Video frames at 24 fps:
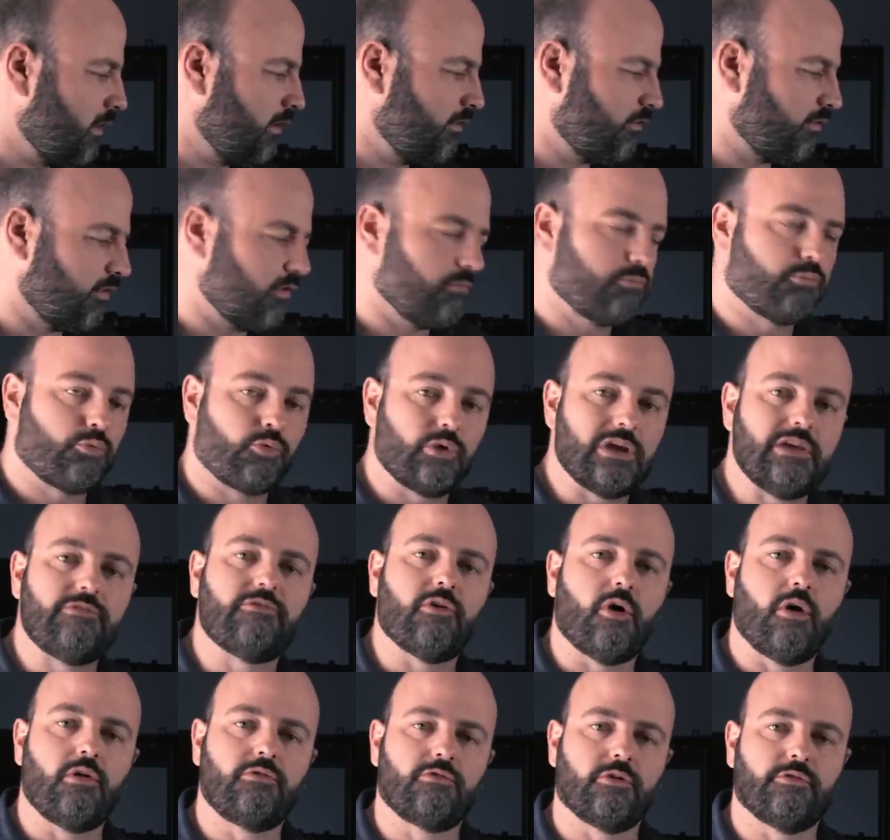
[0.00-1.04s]
sort of brief
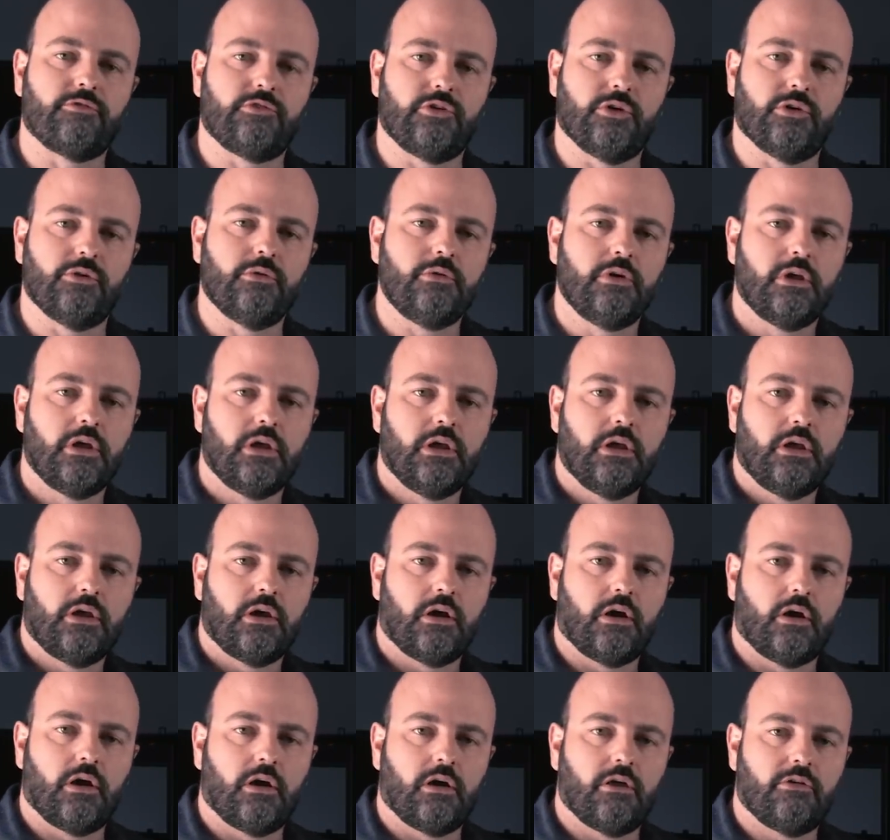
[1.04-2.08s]
overview
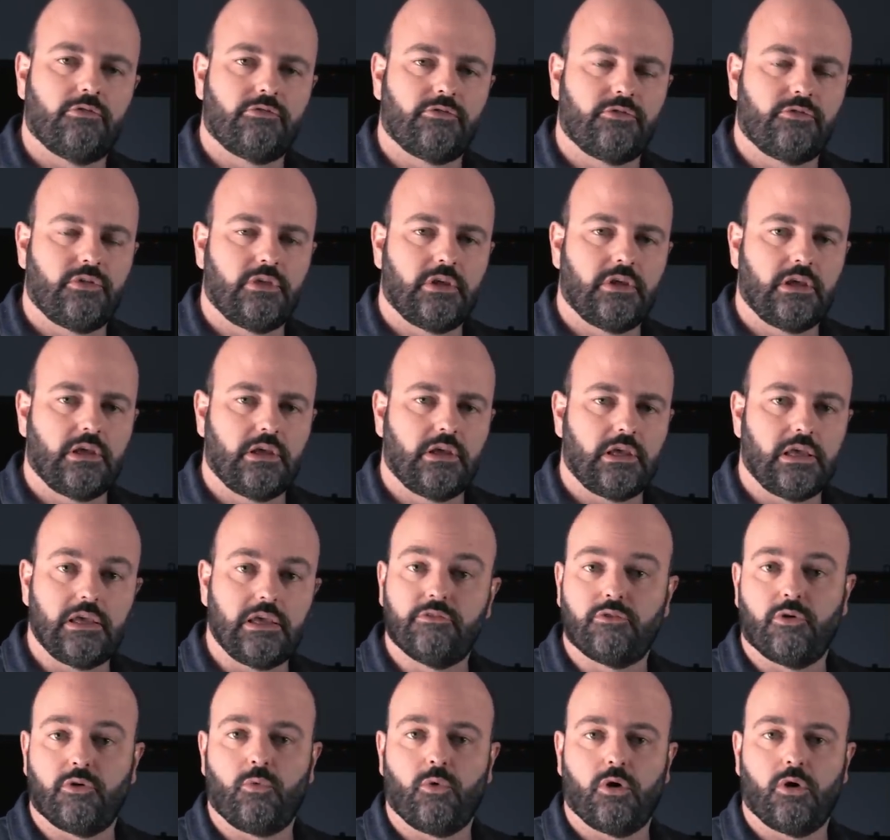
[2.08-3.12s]
of the
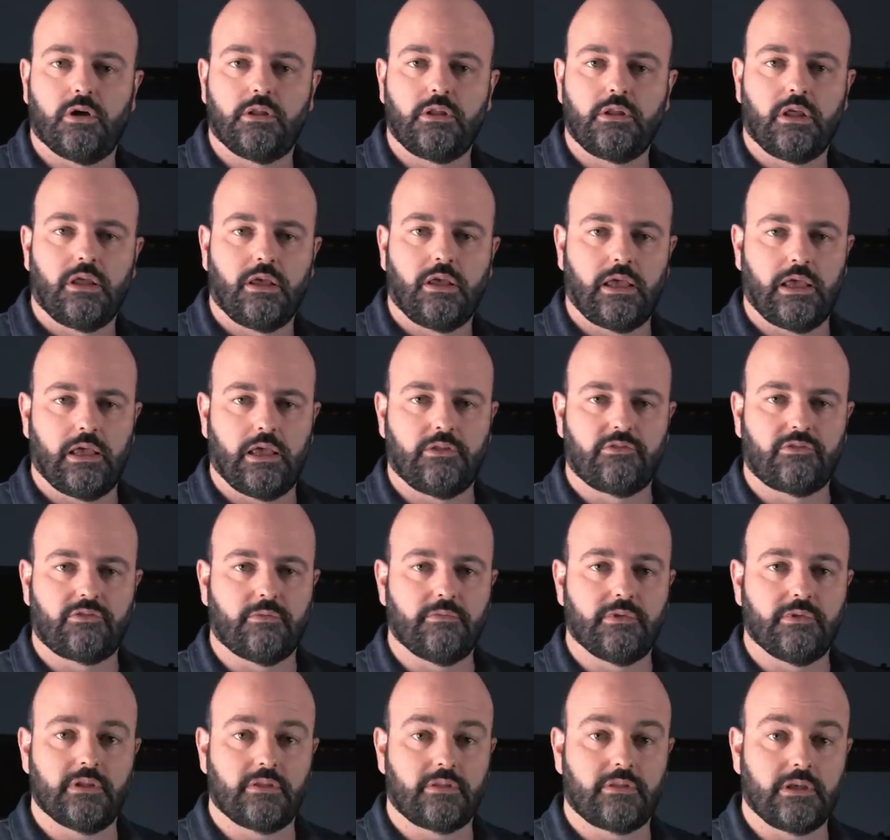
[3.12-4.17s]
EVA 1 and
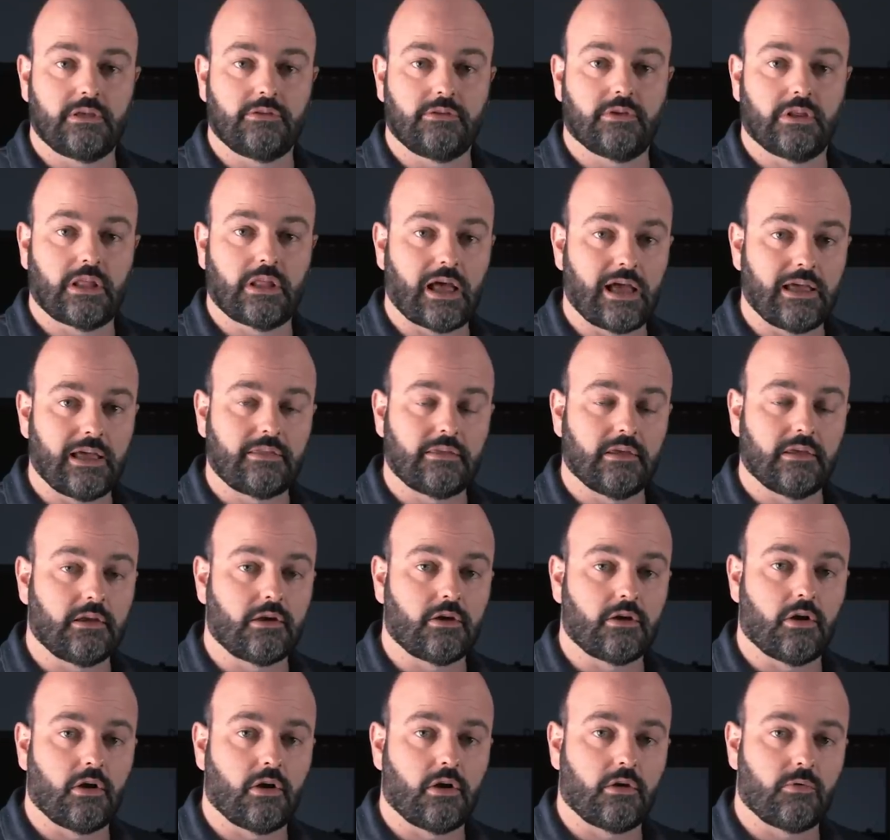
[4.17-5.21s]
some of the things that I
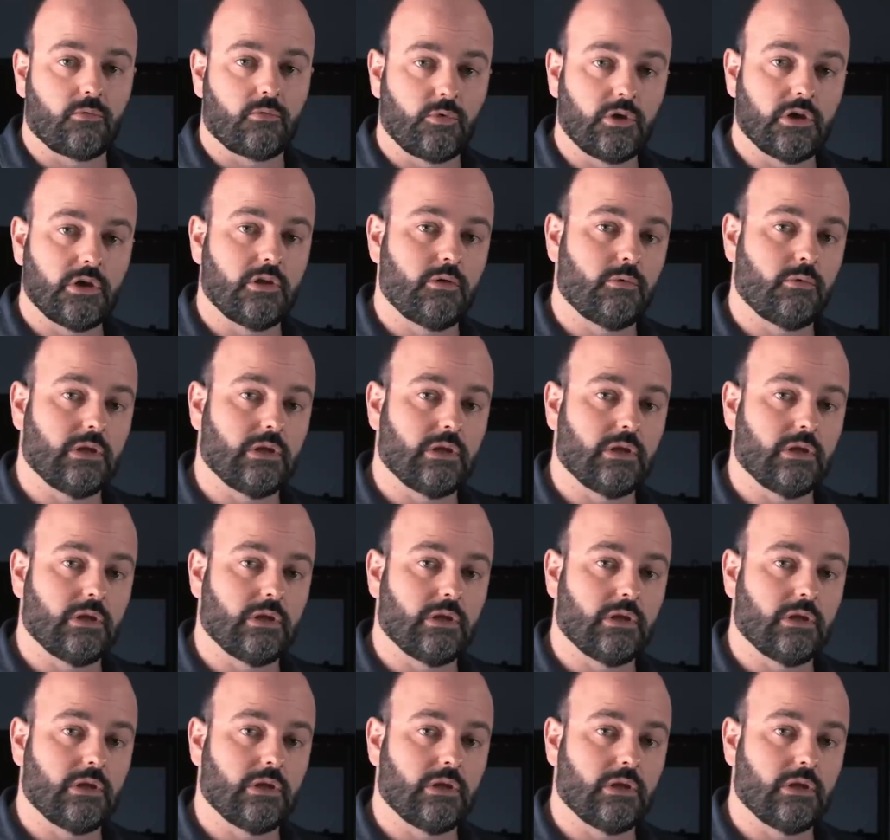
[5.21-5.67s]
think are really,